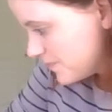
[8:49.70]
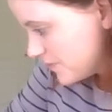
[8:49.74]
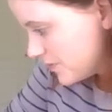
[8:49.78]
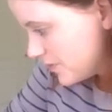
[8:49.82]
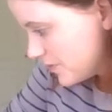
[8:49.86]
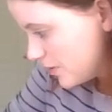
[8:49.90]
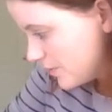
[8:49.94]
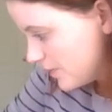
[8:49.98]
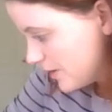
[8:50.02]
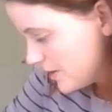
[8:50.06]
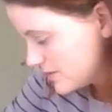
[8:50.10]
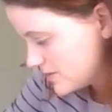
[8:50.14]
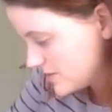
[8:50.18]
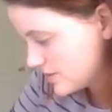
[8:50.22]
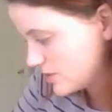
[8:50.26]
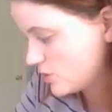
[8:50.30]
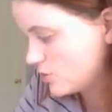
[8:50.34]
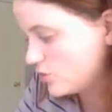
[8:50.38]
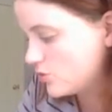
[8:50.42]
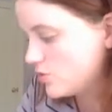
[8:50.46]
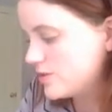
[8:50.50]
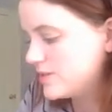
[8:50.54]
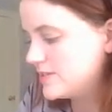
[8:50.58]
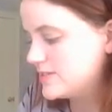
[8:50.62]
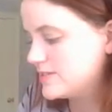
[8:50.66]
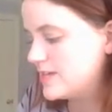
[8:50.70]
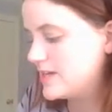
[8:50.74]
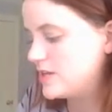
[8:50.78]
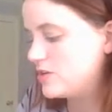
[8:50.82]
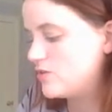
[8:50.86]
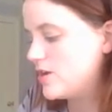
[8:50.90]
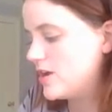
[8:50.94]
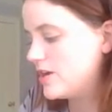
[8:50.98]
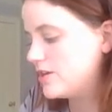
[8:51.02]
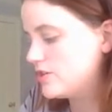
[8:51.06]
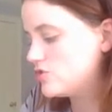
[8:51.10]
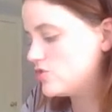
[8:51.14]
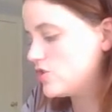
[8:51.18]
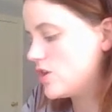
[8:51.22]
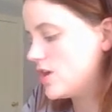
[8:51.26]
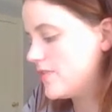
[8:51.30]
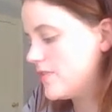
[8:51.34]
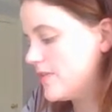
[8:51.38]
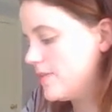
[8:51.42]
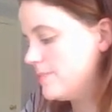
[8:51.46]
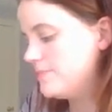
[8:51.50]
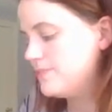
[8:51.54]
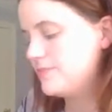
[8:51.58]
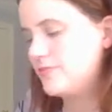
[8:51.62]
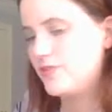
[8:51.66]
They're about as congruent as I know how to draw
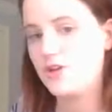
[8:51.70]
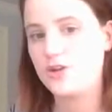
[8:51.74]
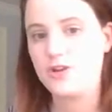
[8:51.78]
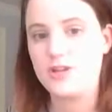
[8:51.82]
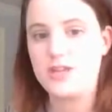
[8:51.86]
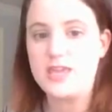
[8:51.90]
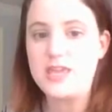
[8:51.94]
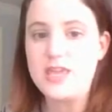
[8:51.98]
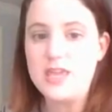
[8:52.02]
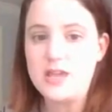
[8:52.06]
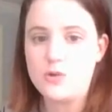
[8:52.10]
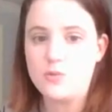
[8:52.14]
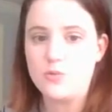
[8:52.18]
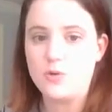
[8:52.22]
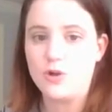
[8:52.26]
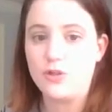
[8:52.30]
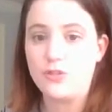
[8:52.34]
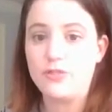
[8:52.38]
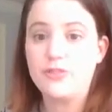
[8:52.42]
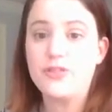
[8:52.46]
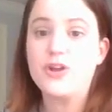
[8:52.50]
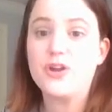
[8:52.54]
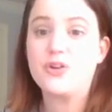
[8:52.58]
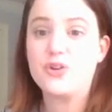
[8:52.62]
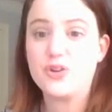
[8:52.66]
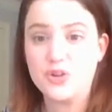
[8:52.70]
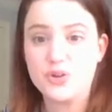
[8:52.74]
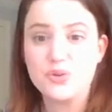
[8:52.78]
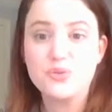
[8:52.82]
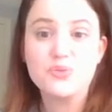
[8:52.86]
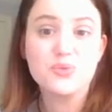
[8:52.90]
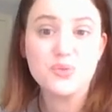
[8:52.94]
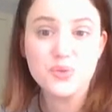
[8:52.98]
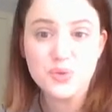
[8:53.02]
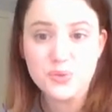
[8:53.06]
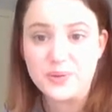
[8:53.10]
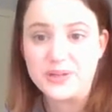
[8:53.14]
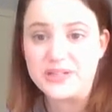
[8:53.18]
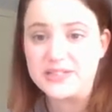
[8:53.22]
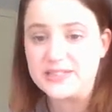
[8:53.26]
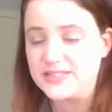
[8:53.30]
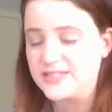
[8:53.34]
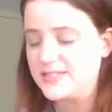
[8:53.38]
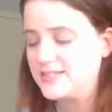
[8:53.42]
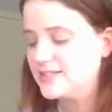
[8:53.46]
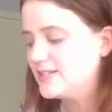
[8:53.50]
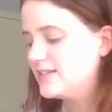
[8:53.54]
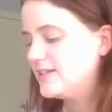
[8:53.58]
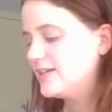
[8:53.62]
them. They're equal. They're congruent.